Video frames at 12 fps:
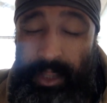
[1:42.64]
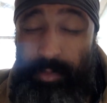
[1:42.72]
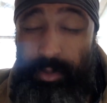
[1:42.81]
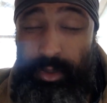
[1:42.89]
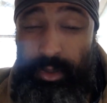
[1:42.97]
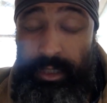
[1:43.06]

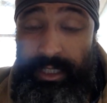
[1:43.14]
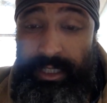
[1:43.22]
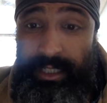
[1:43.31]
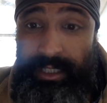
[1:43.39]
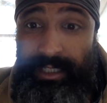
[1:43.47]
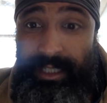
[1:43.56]

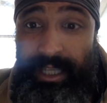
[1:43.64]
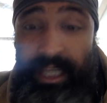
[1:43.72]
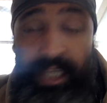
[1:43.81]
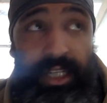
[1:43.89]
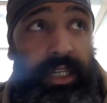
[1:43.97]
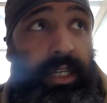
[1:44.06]
pluralistic
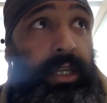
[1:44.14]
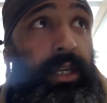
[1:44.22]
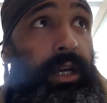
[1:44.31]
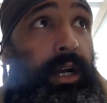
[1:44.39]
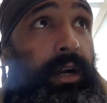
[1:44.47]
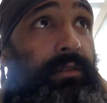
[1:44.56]
stage
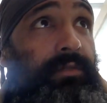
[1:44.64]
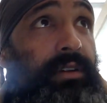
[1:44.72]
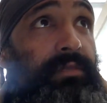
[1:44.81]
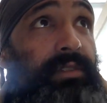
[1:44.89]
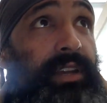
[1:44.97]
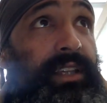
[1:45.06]
of
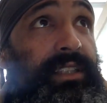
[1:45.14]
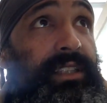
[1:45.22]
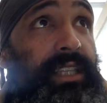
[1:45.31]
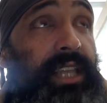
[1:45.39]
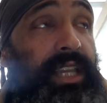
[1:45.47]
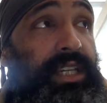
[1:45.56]

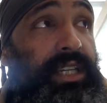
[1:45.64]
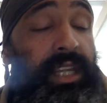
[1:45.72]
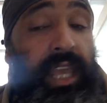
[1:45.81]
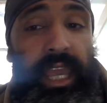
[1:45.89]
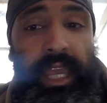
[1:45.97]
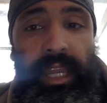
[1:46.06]
reconciliation
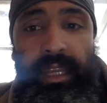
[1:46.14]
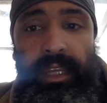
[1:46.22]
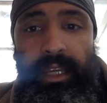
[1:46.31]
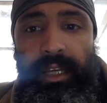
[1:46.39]
and